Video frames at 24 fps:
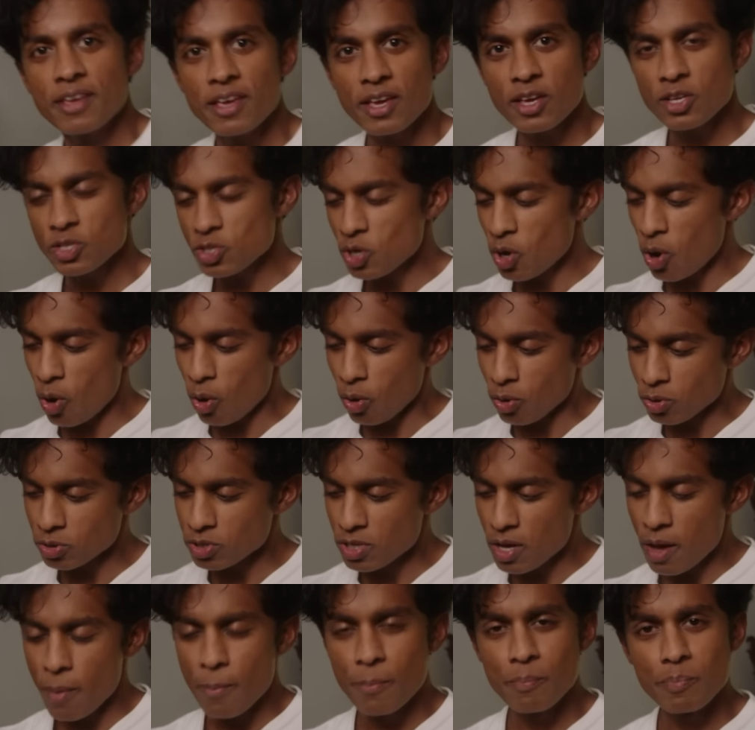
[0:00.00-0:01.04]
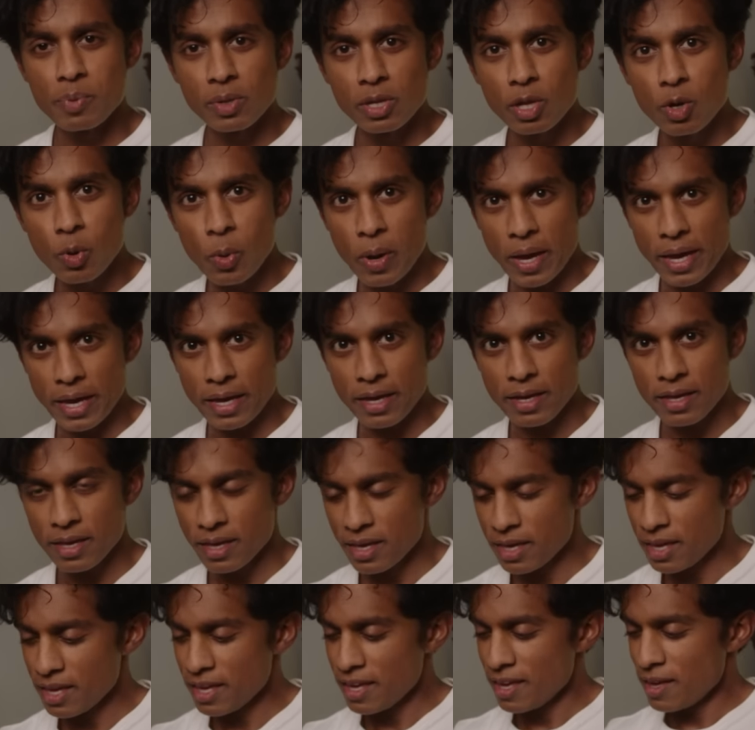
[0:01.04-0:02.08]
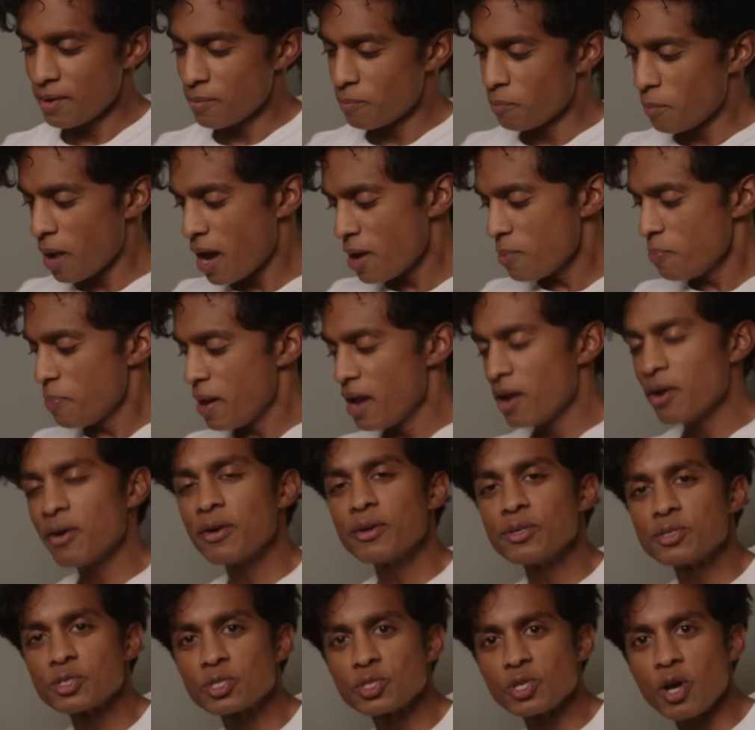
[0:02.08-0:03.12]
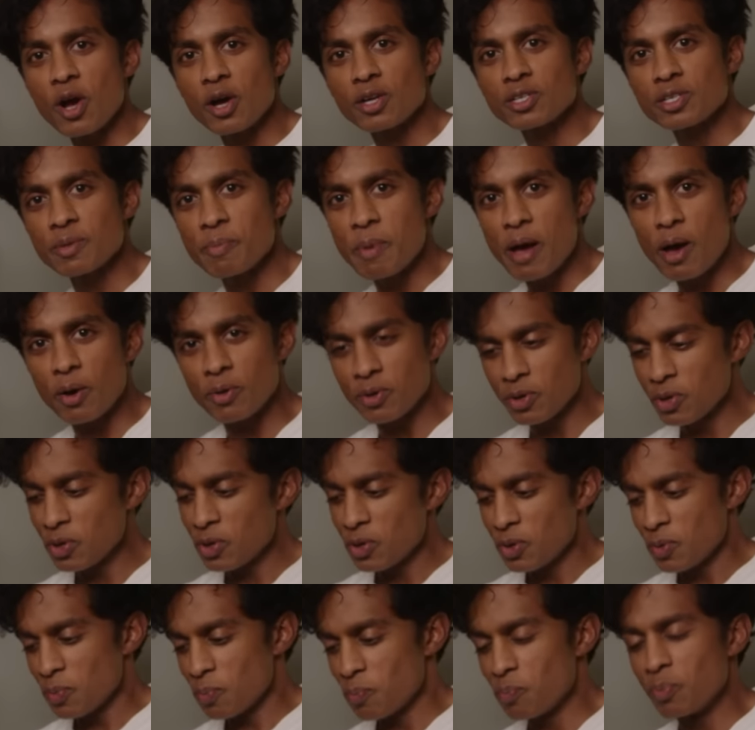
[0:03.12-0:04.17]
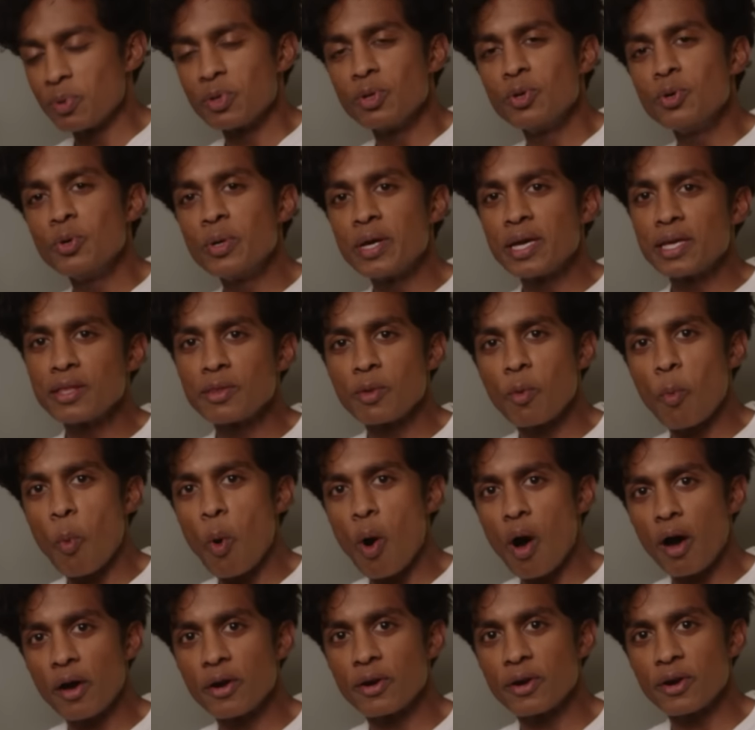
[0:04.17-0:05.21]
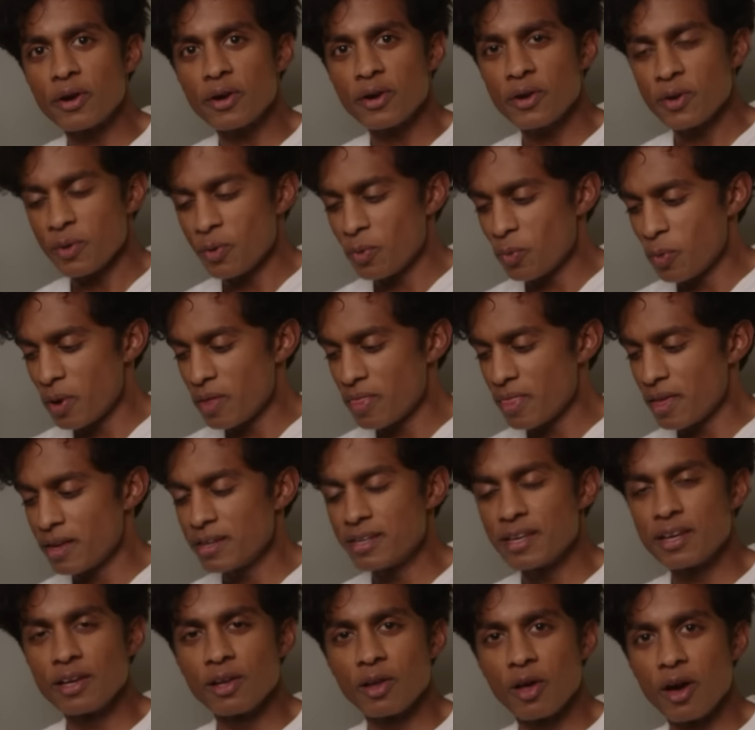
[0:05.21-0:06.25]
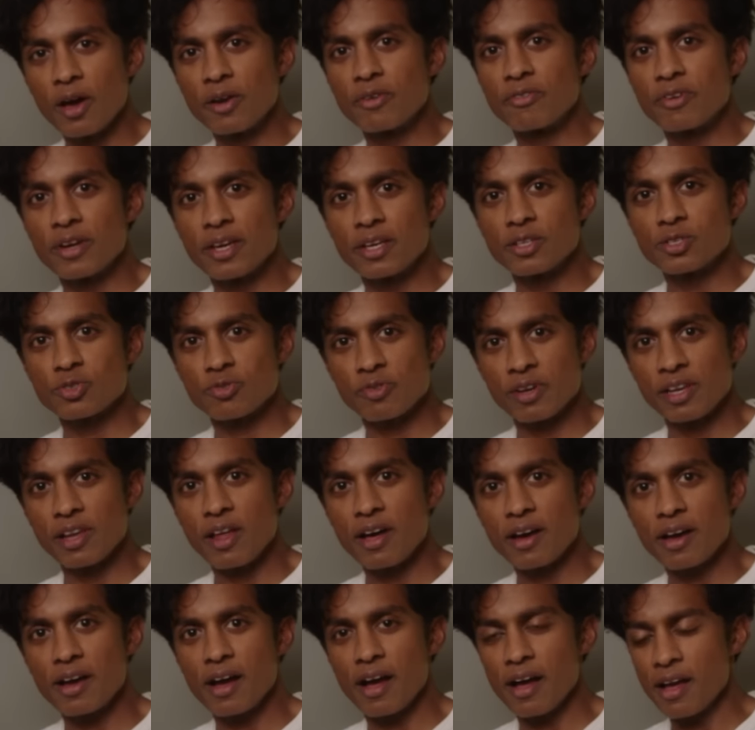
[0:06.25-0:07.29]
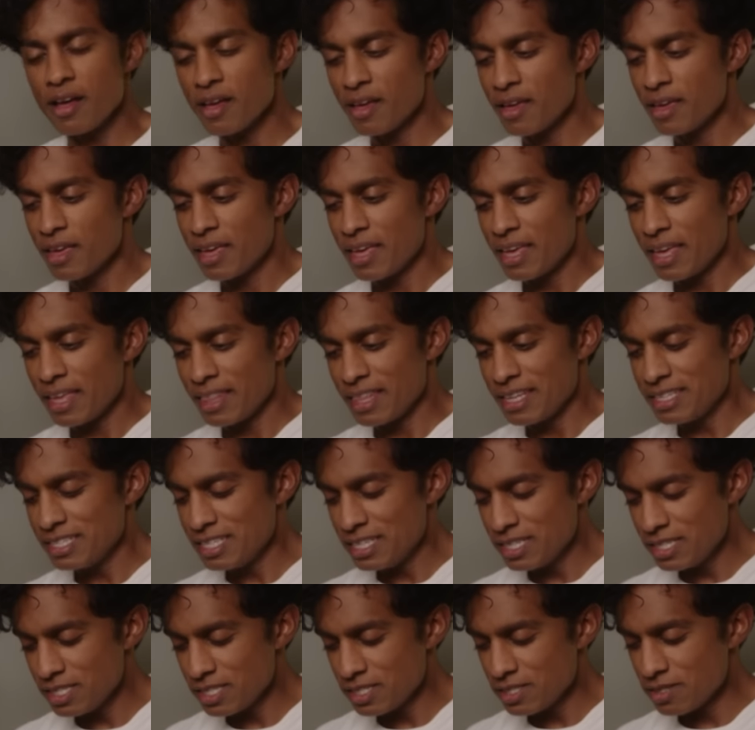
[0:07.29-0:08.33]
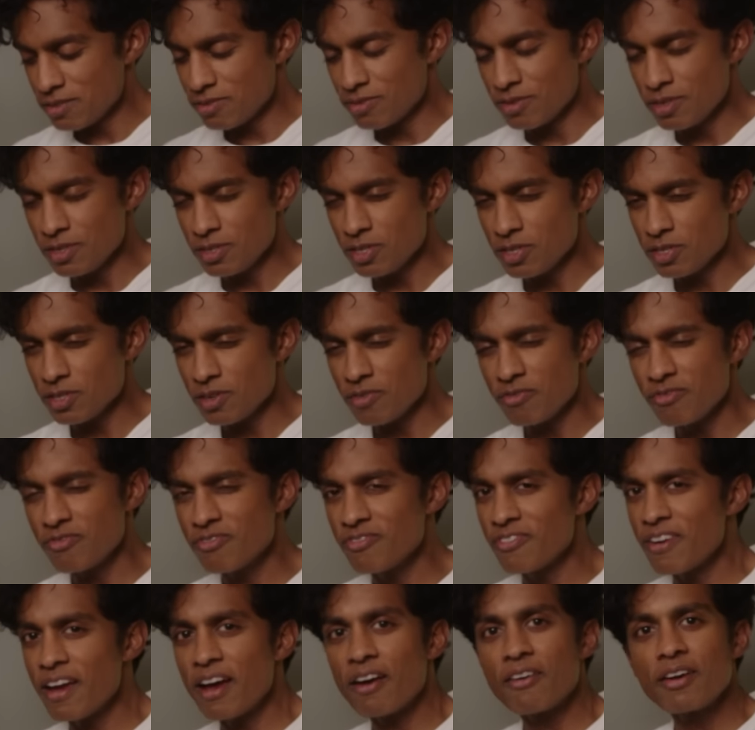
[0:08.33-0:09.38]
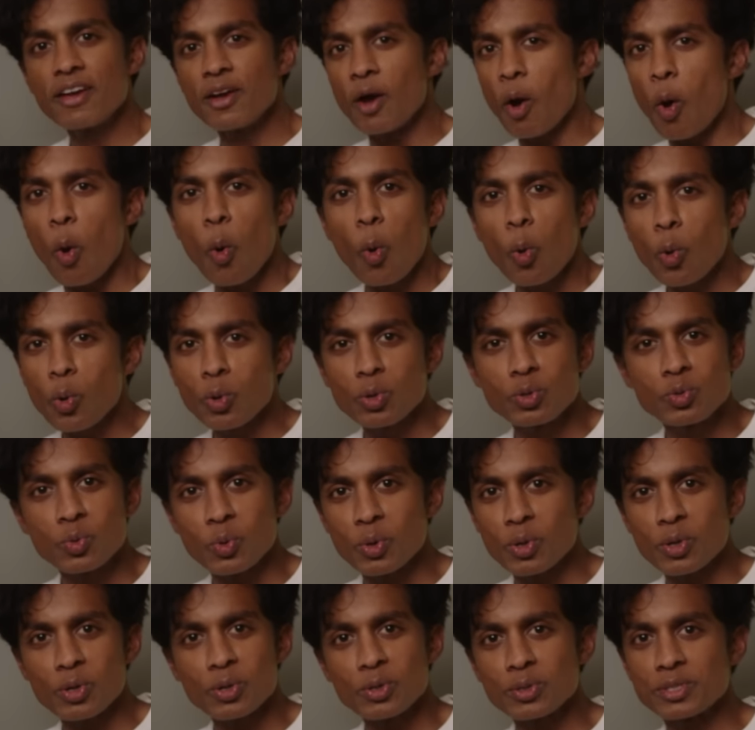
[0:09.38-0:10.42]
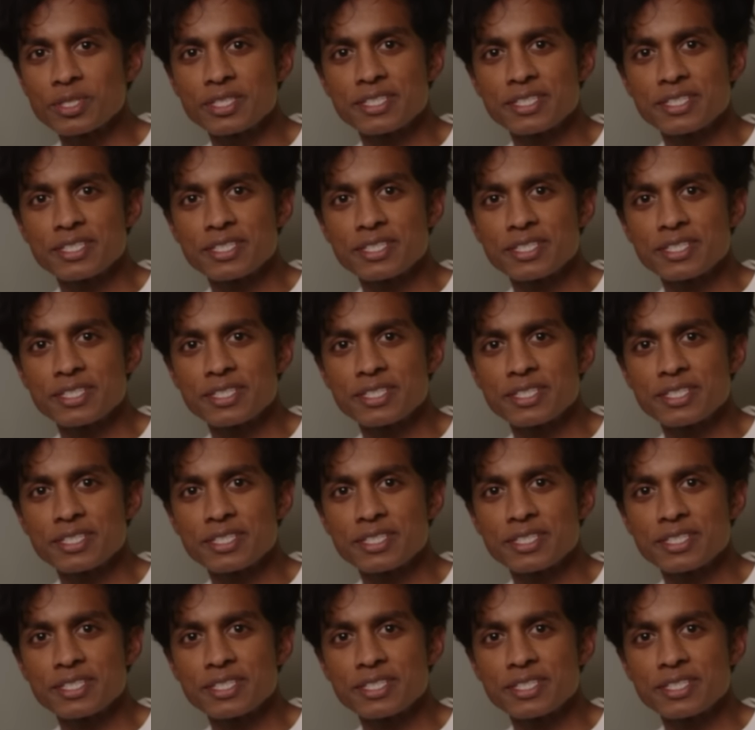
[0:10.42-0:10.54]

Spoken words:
is called bluing. My parents talked about bluing the water when they did laundry in Sri Lanka. This is a very old world